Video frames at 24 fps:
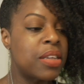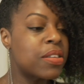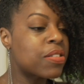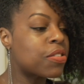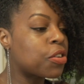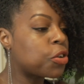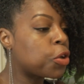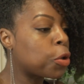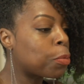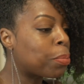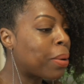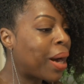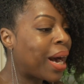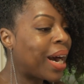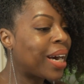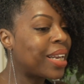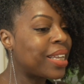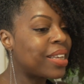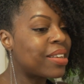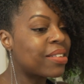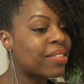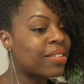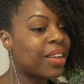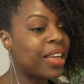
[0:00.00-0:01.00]
So your
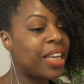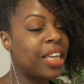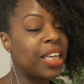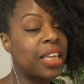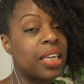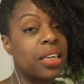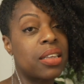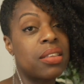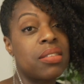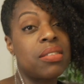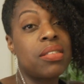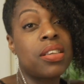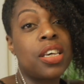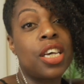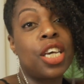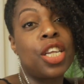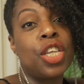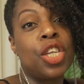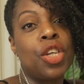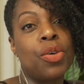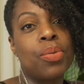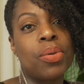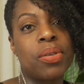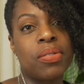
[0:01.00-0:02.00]
body is getting
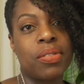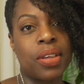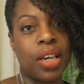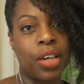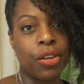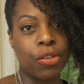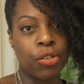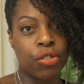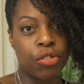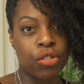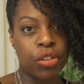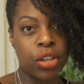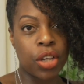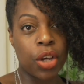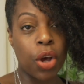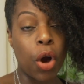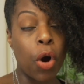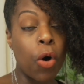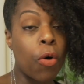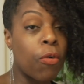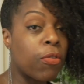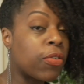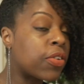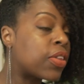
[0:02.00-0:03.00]
continuous energy
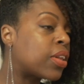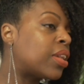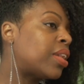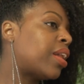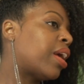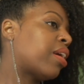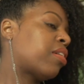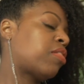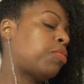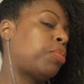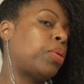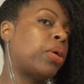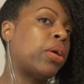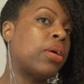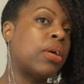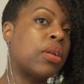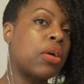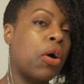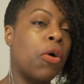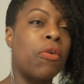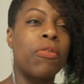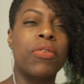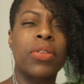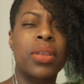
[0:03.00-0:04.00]
over the next period,
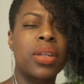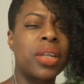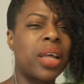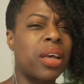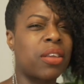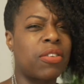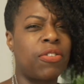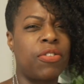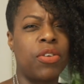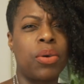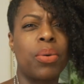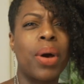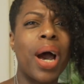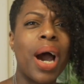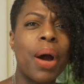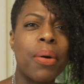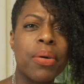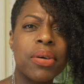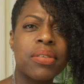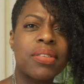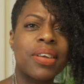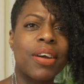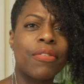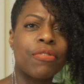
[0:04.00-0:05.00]
over the next few
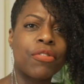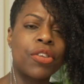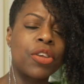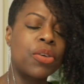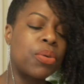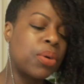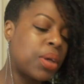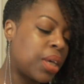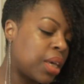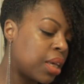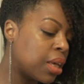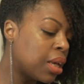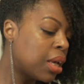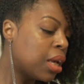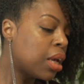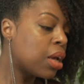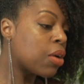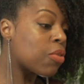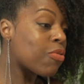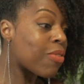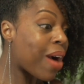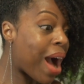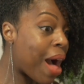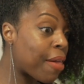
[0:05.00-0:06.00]
hours after you eat,
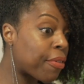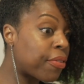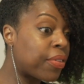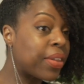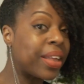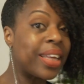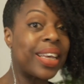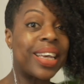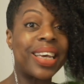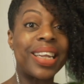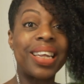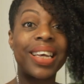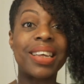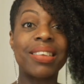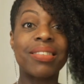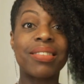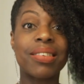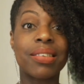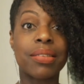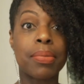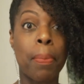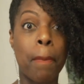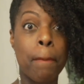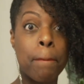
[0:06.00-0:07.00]
rather than getting
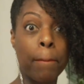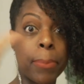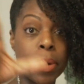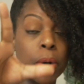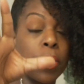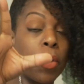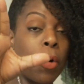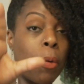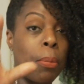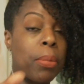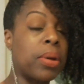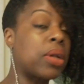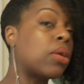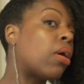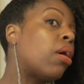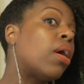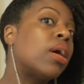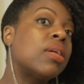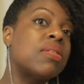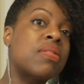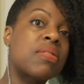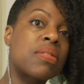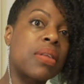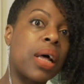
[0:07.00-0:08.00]
just boom, an
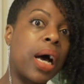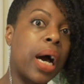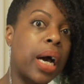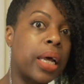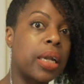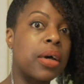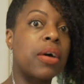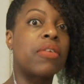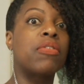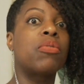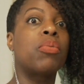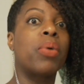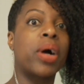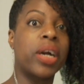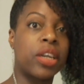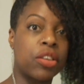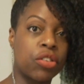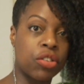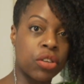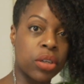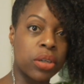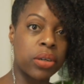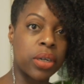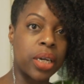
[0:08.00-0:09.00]
onslaught of white
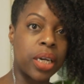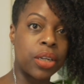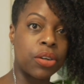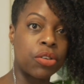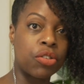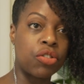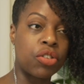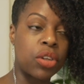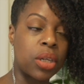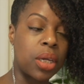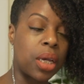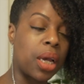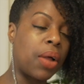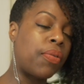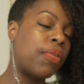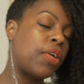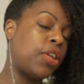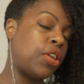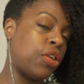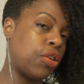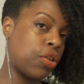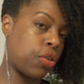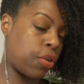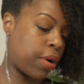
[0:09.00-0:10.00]
sugar energy and
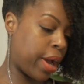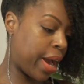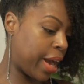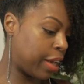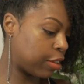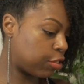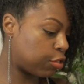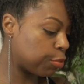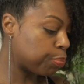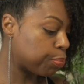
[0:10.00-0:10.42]
then you crash.